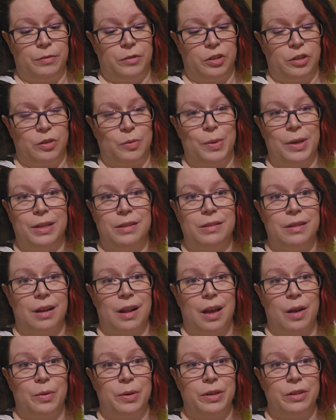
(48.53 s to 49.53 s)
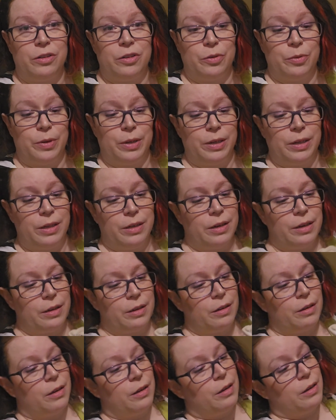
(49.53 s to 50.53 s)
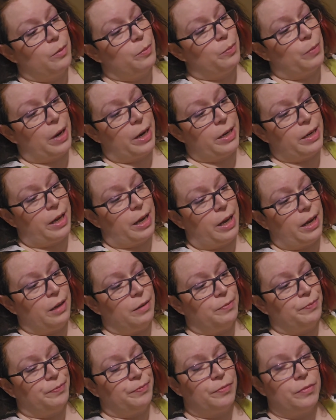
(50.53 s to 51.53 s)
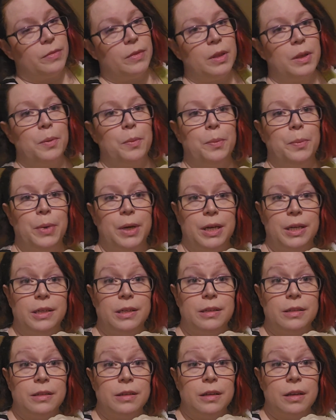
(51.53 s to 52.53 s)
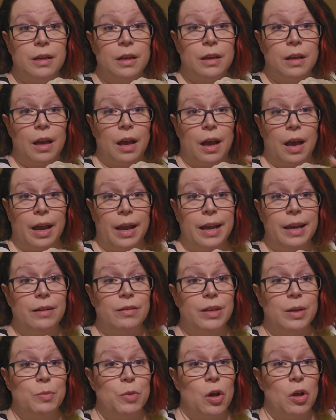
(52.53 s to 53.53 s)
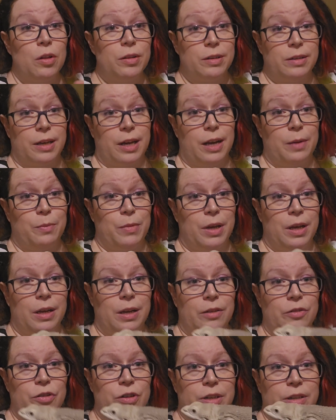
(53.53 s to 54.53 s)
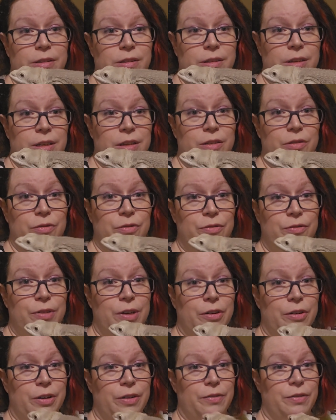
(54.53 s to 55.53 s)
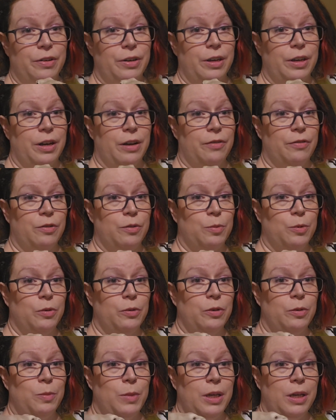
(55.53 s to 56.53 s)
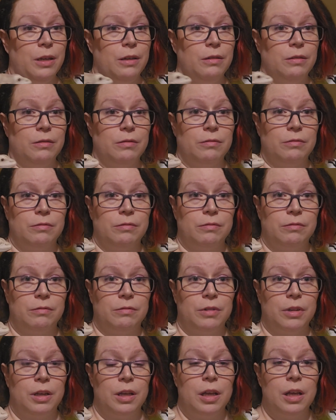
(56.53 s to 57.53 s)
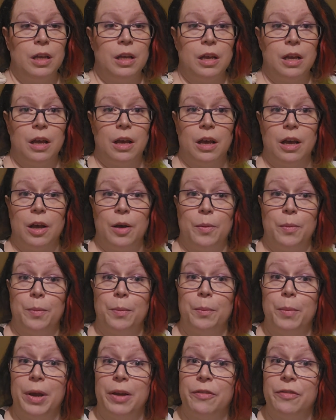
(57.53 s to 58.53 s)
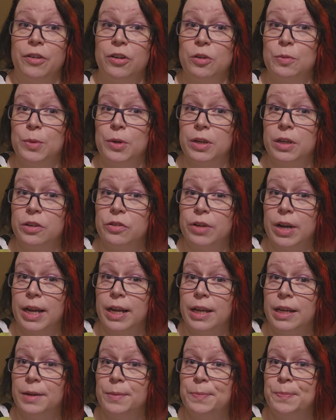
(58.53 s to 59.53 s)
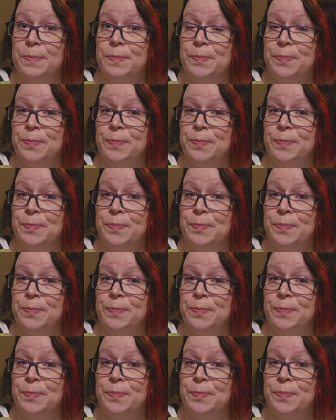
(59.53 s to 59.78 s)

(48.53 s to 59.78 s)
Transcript: Just depends on how he's doing and my day. But I handle him all the time, and as you can see, he's very, very comfortable with me. My first bearded dragon,